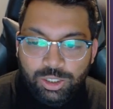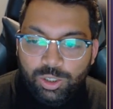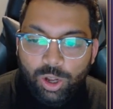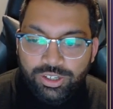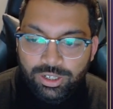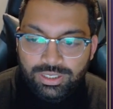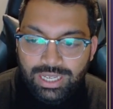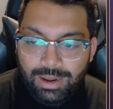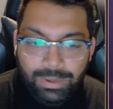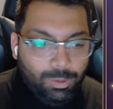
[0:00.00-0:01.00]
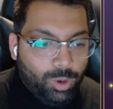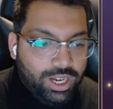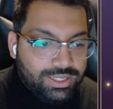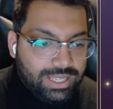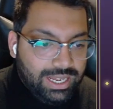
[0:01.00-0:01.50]
God knows how many
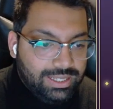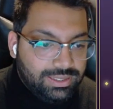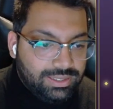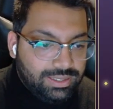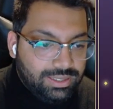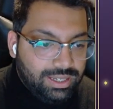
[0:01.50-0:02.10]
words that is.